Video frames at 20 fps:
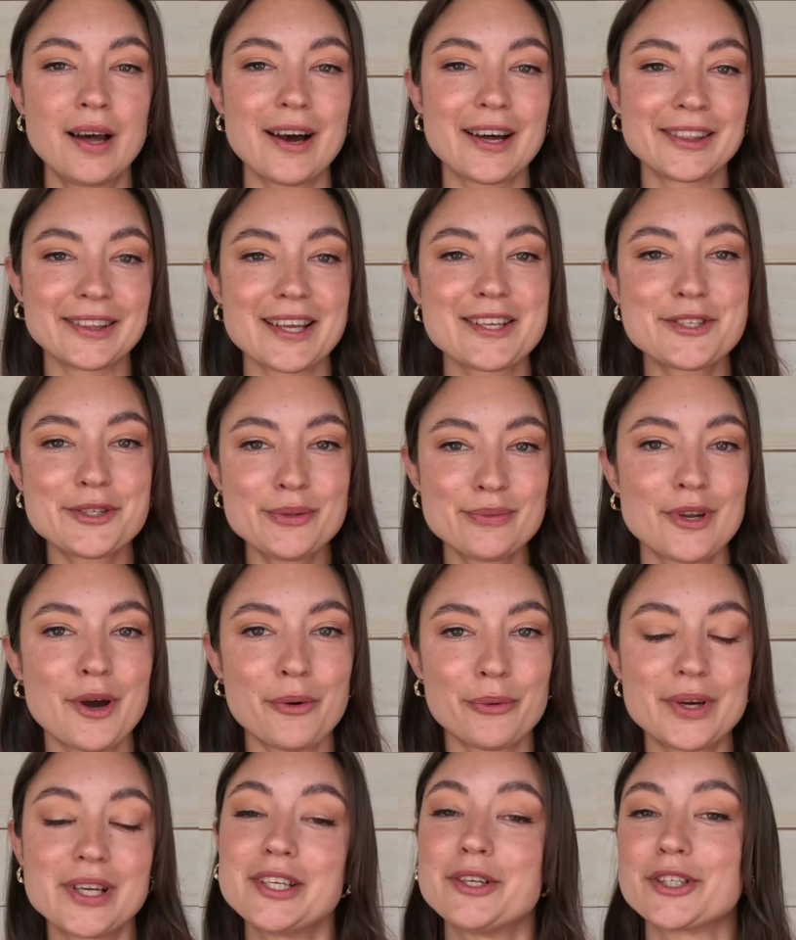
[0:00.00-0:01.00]
unless you
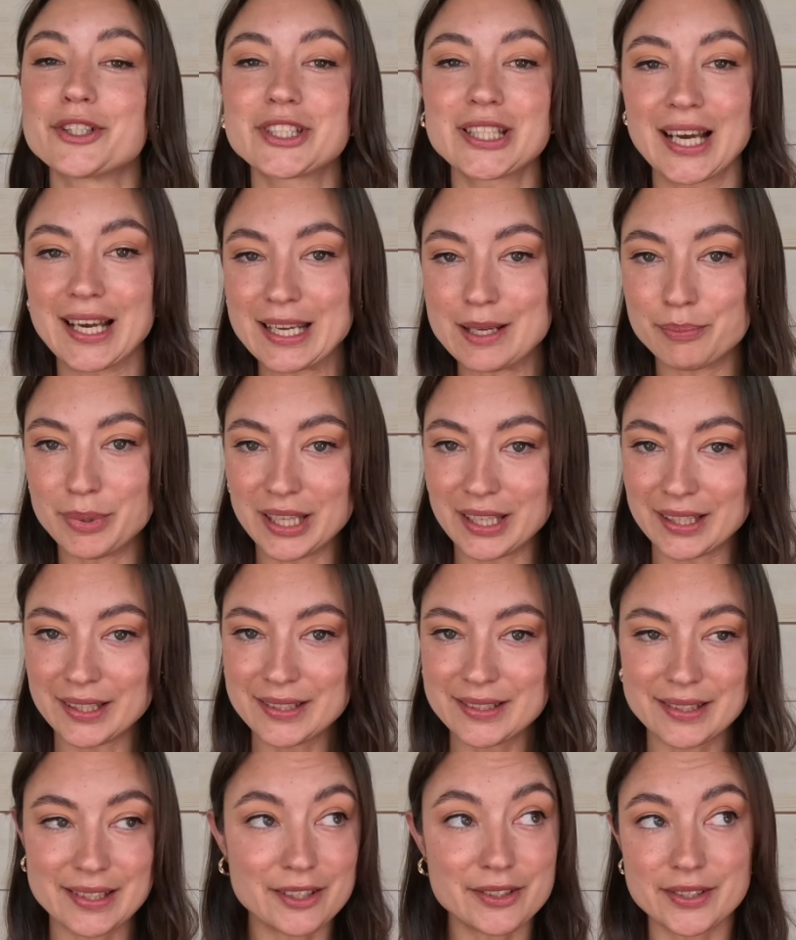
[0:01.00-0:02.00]
know what your type
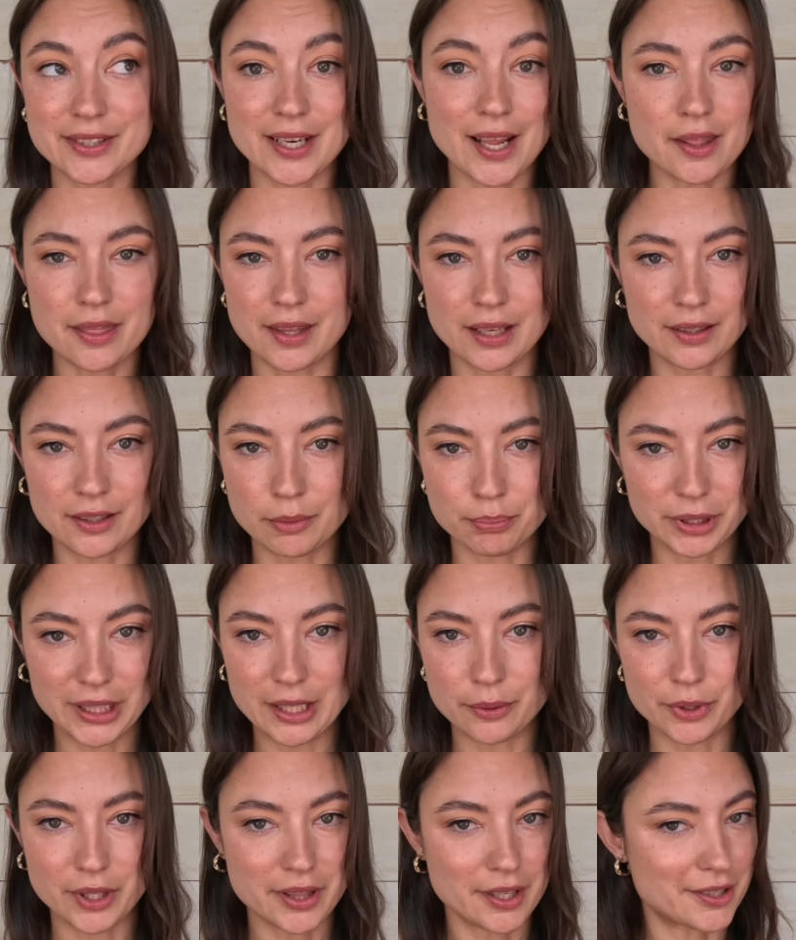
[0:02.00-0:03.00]
is, there's nothing to play with.